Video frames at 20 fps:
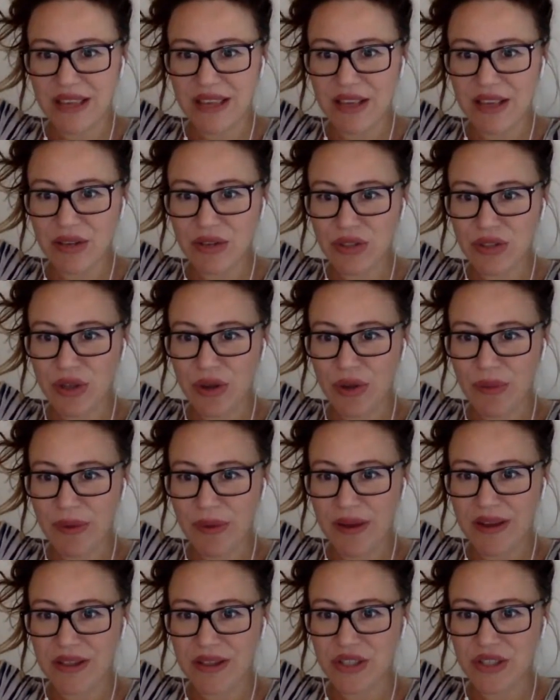Thank you so
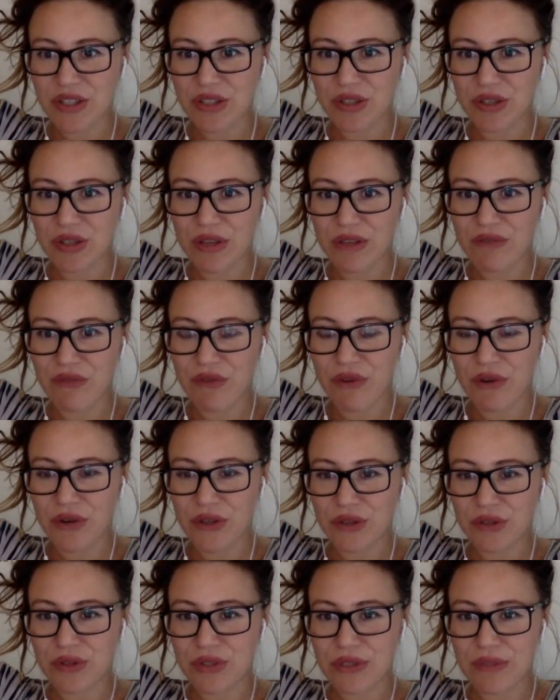much. Looking
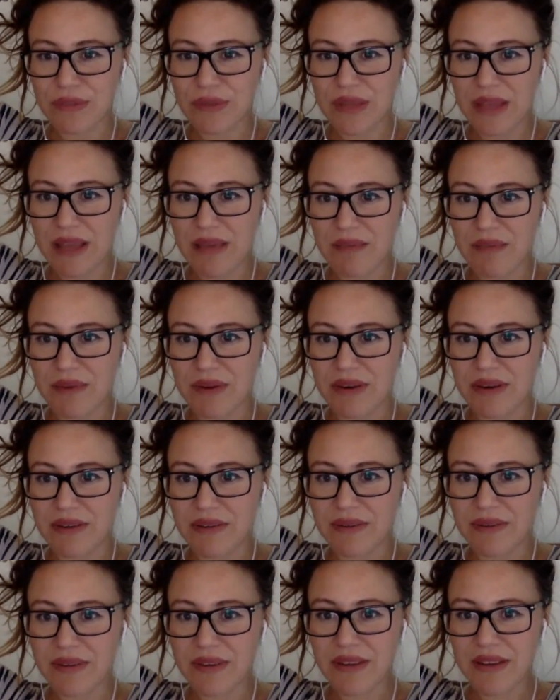forward to September.
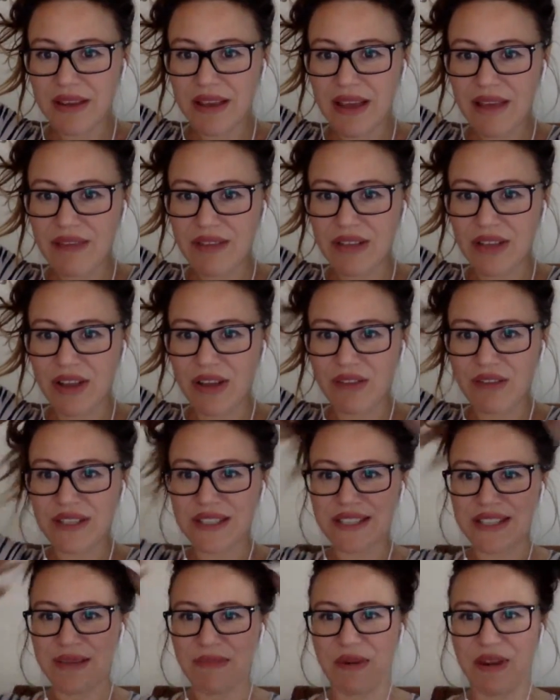Have a lovely
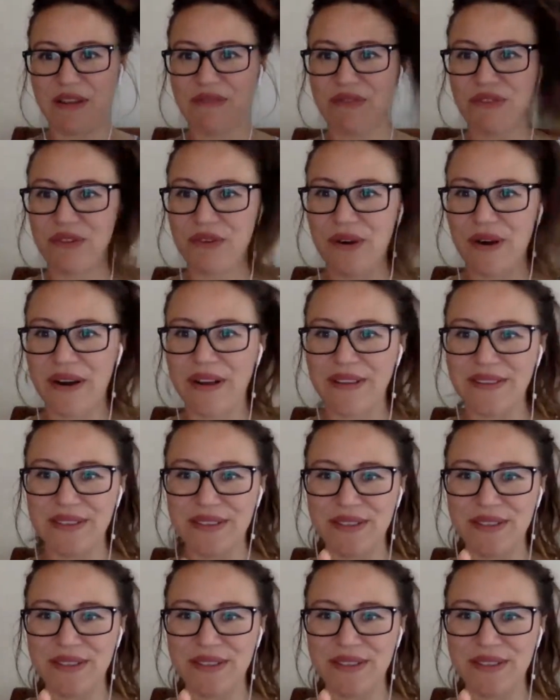summer, everyone.